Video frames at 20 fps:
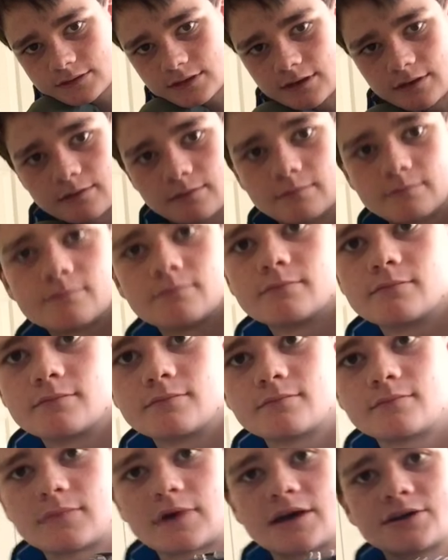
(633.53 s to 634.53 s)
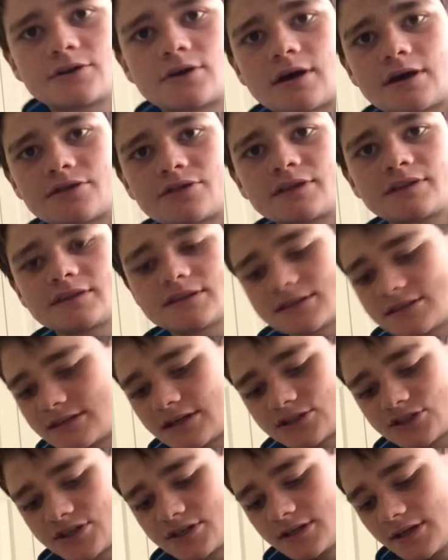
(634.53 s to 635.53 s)
I think this is
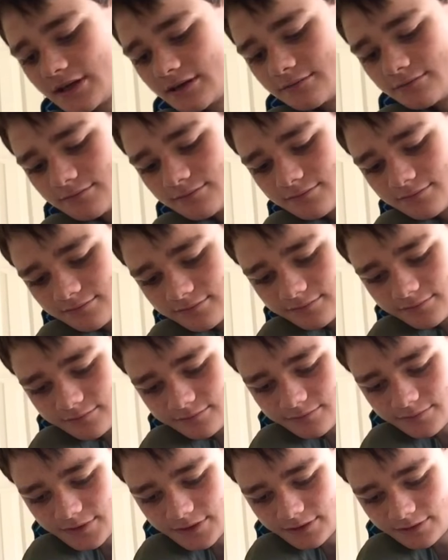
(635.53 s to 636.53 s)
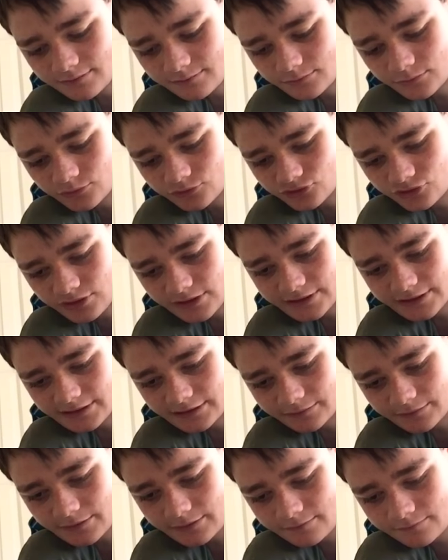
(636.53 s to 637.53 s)
actually dead, but we'll try it
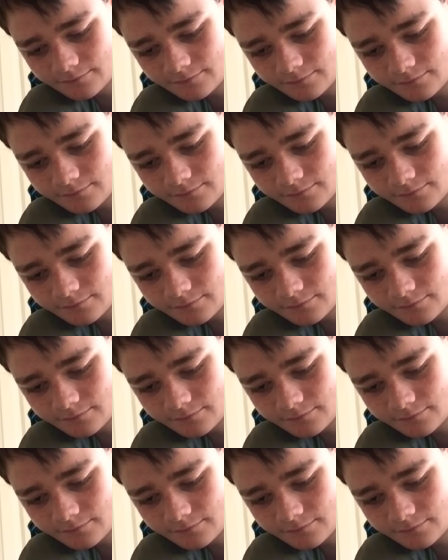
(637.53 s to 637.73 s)
anyway.